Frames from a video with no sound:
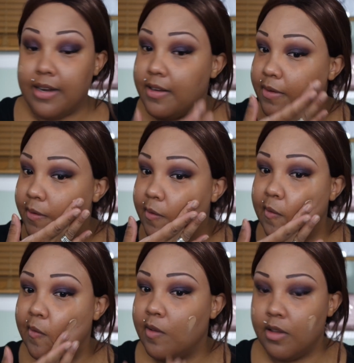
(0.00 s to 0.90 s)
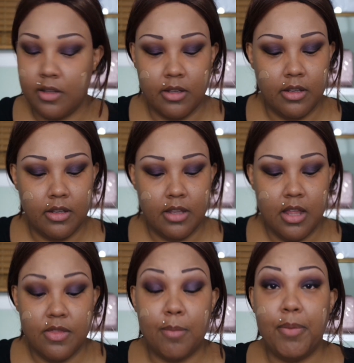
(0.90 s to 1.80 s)
that in.
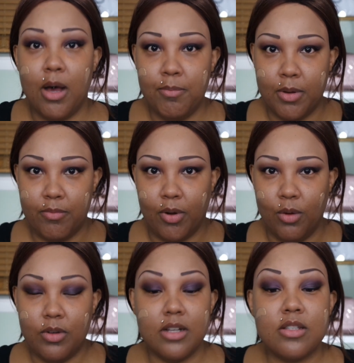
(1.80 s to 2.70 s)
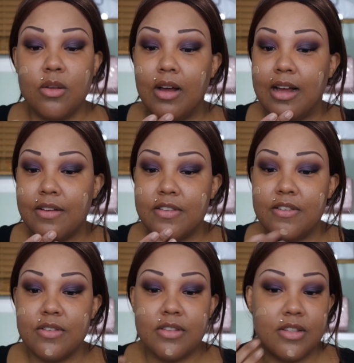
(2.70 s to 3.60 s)
The pump broke, so I have to
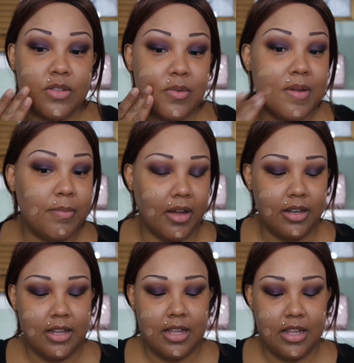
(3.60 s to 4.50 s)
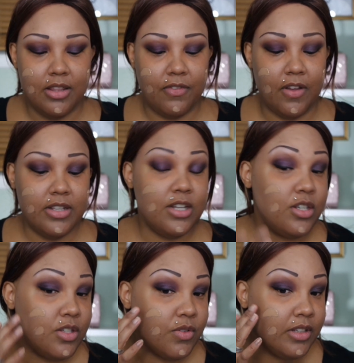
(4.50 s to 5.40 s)
use it this way, but the
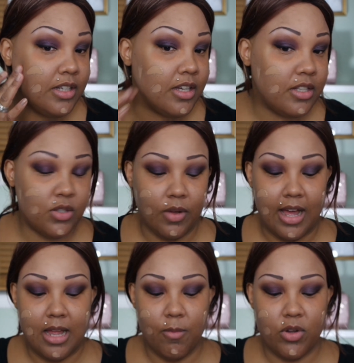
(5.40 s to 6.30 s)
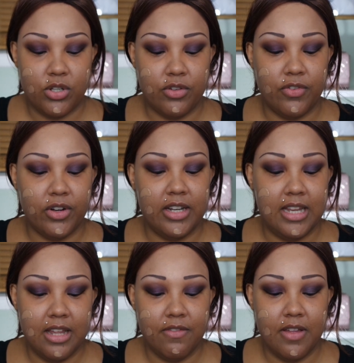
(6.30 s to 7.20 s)
foundation is really good, so I am going to
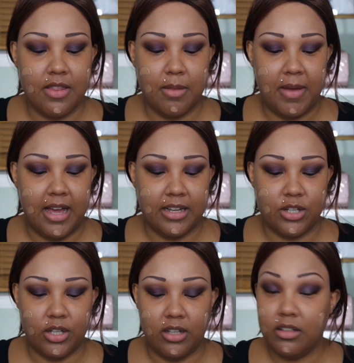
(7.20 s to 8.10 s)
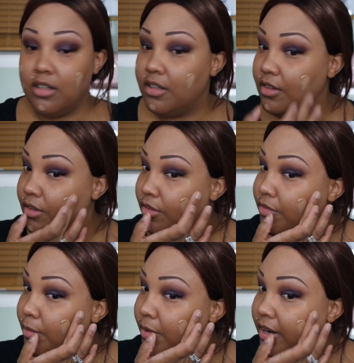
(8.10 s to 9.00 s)
forgive the packaging
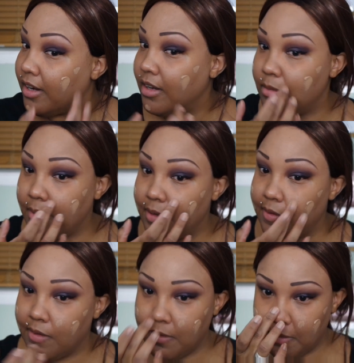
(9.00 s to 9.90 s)
for breaking on me.